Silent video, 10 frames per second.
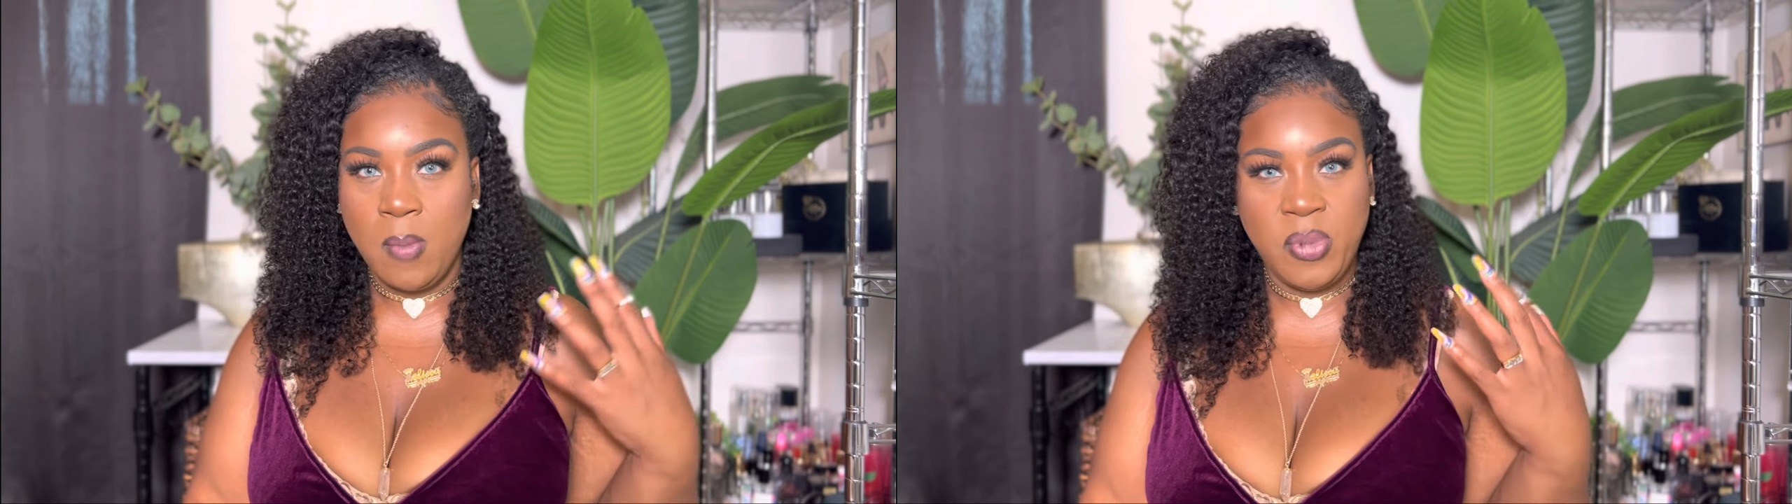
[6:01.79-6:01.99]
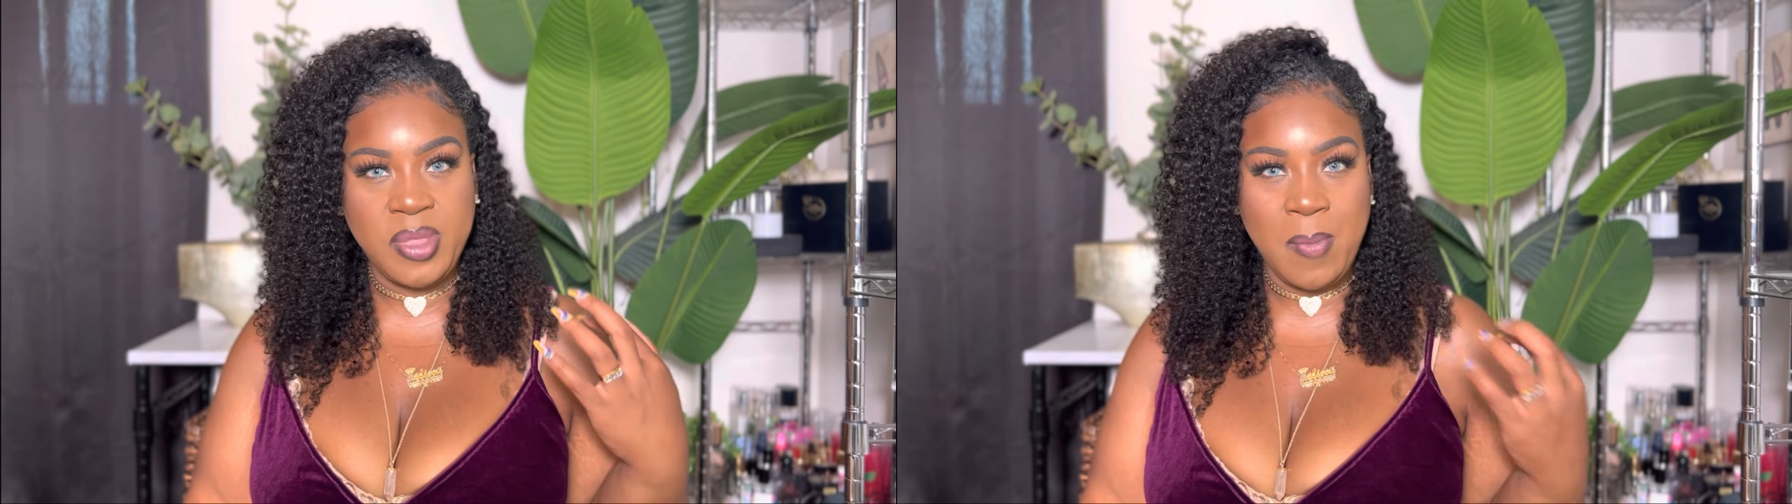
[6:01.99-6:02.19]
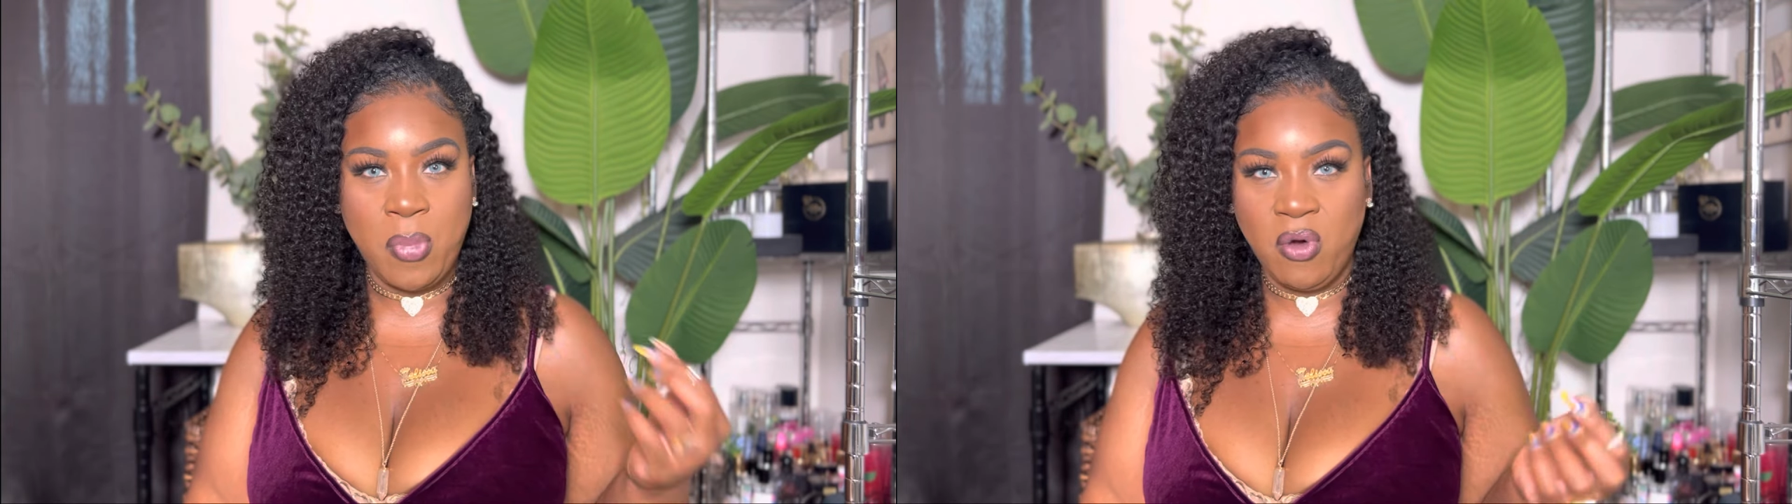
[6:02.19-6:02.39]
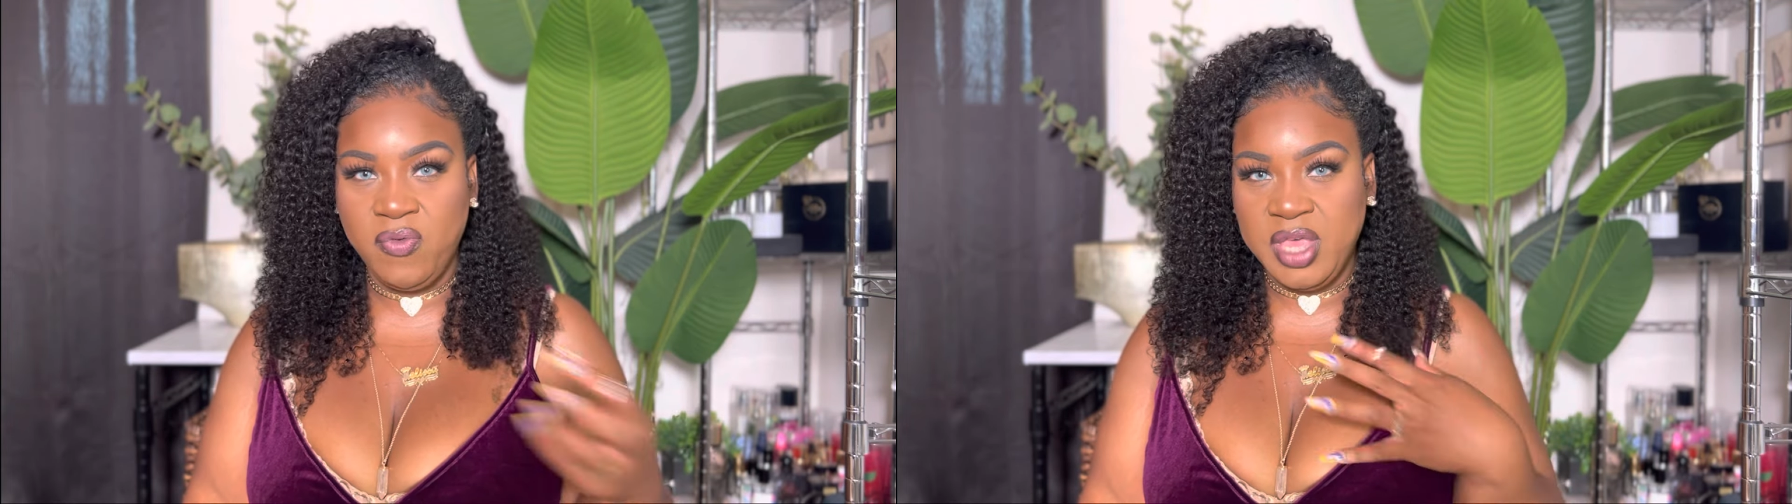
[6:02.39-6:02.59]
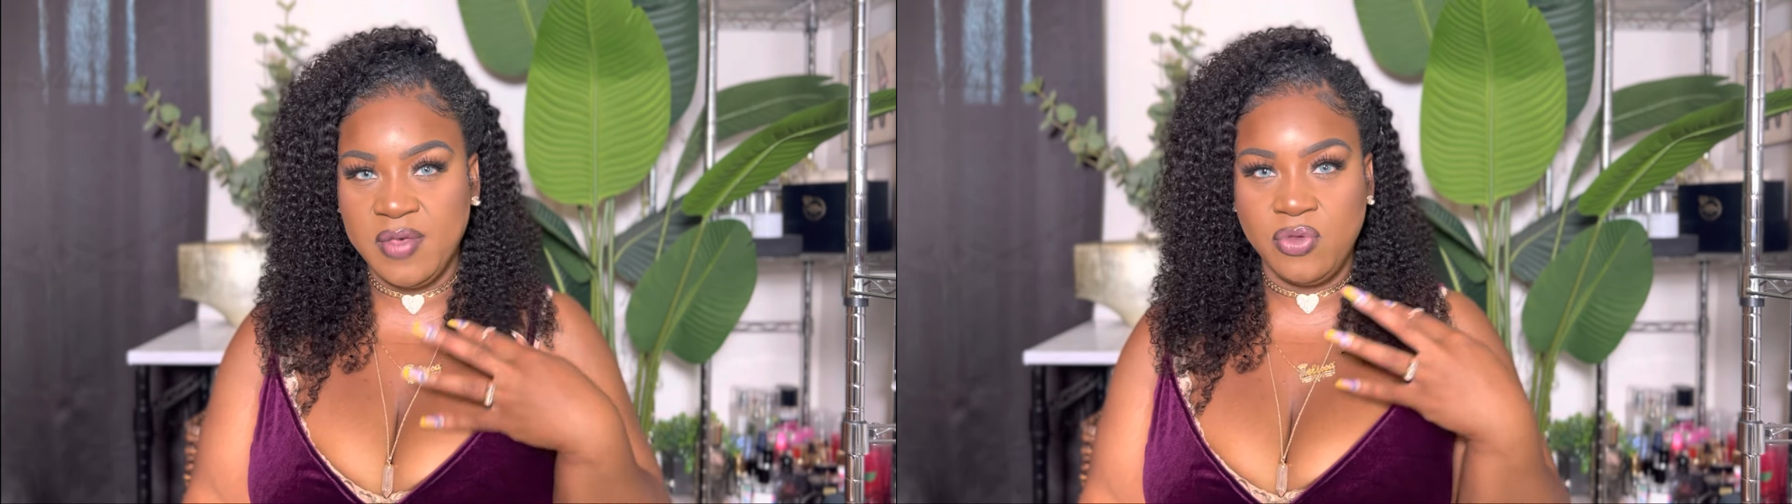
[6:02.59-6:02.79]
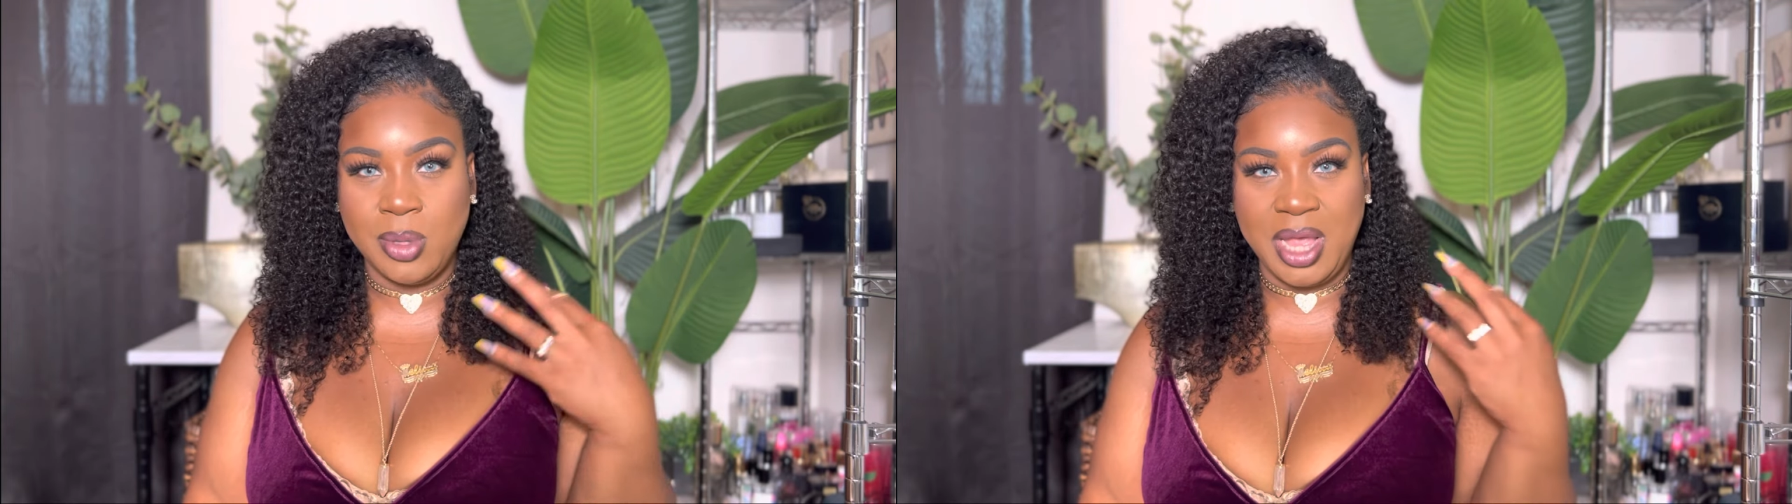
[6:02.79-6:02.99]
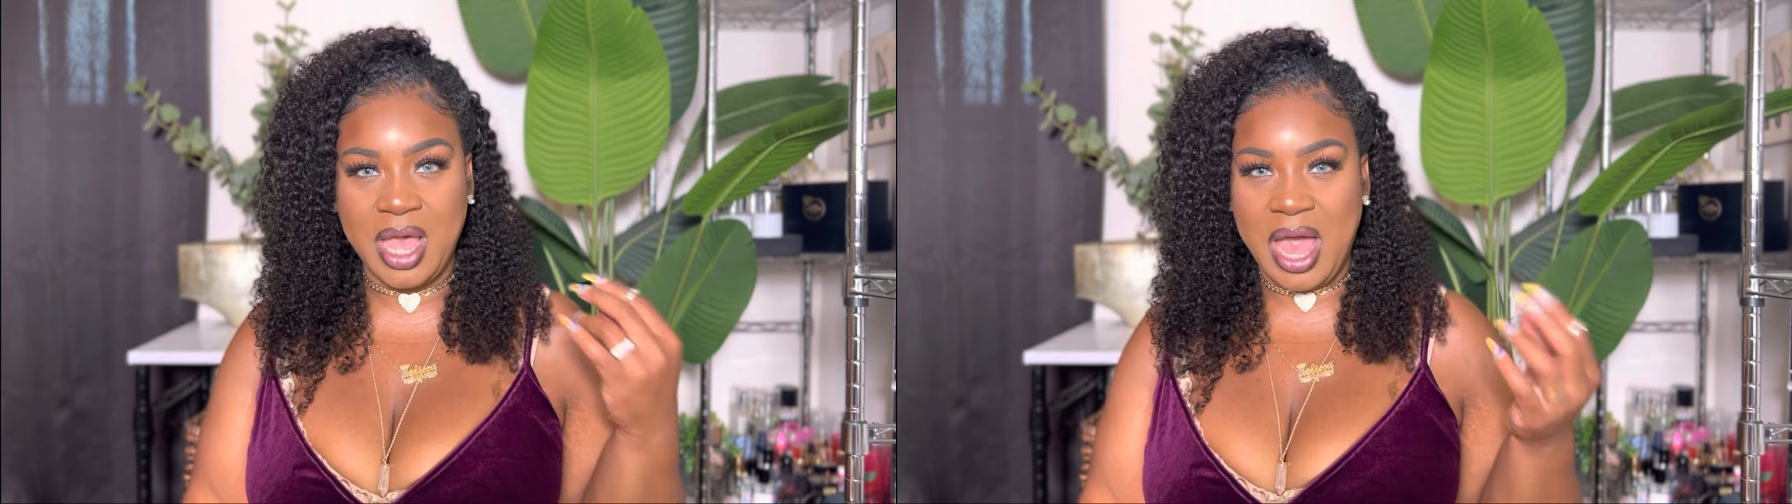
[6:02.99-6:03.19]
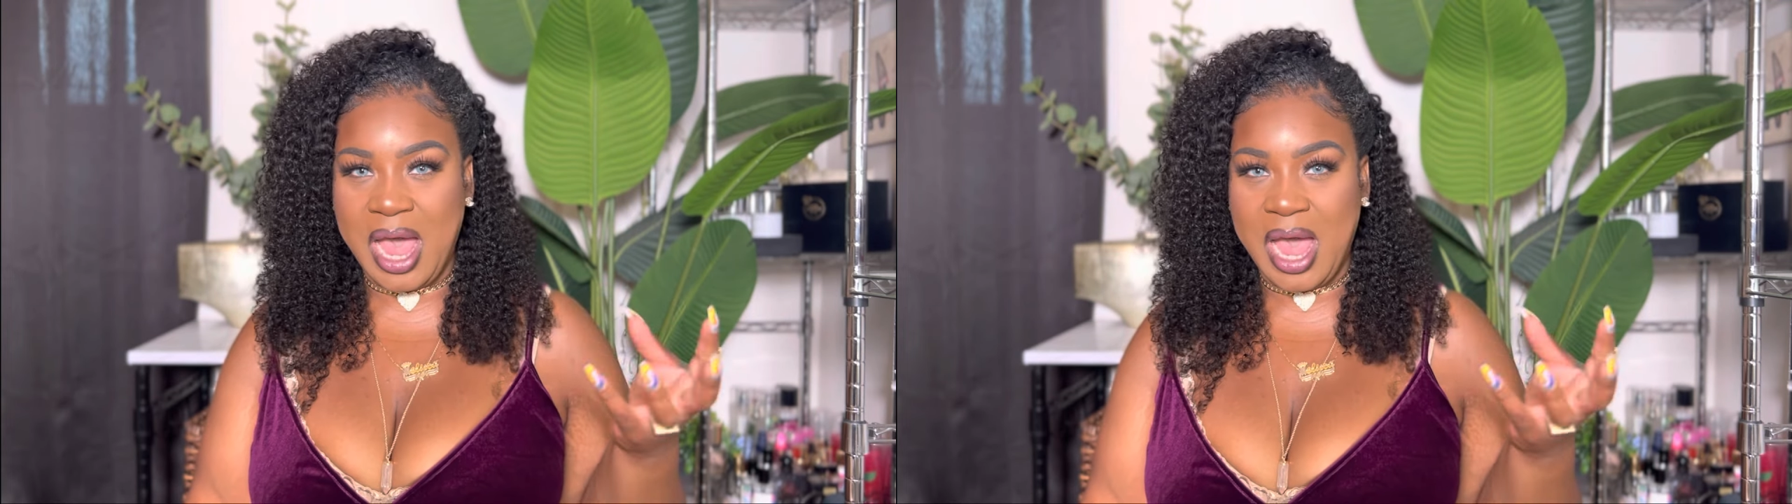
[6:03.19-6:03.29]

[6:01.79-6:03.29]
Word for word: but they both give you like an